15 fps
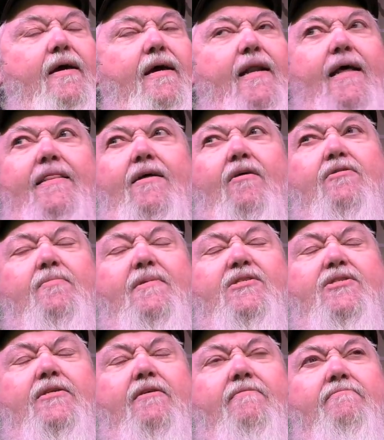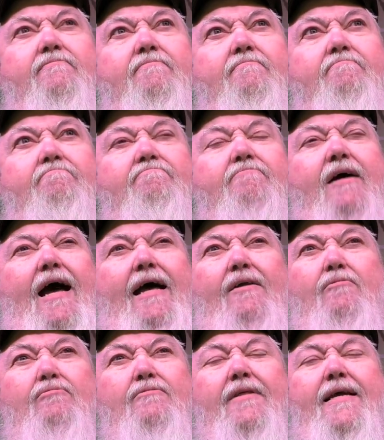And I thought to myself, I
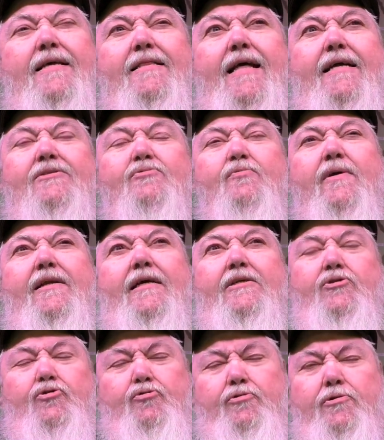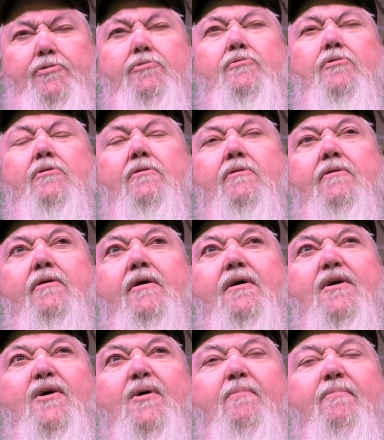don't think that's really true
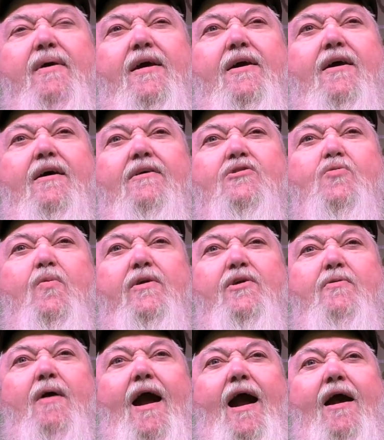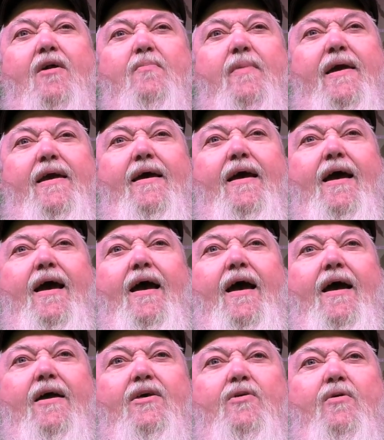because when you hired me,
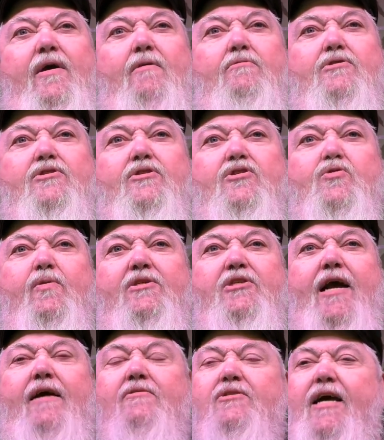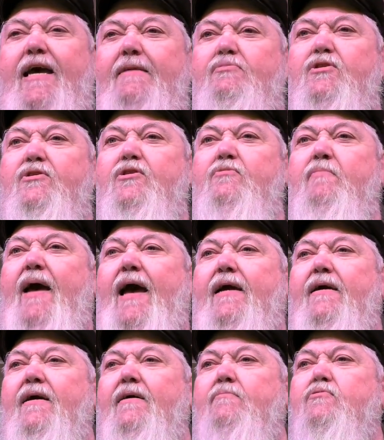you, it was to switch out tapes and do
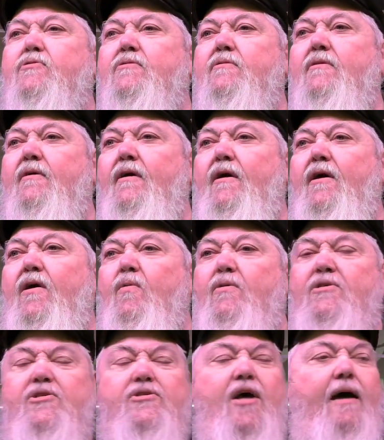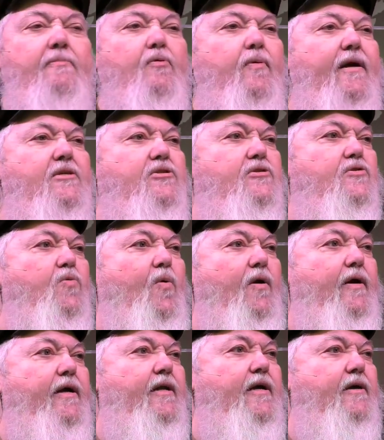backups, which is operations
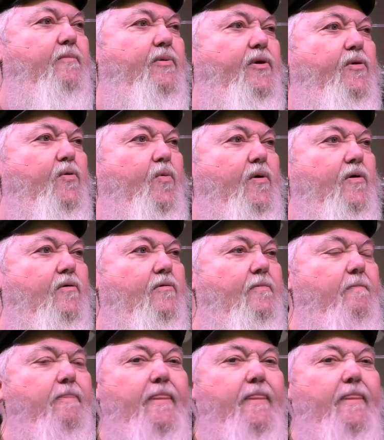work in the computer world.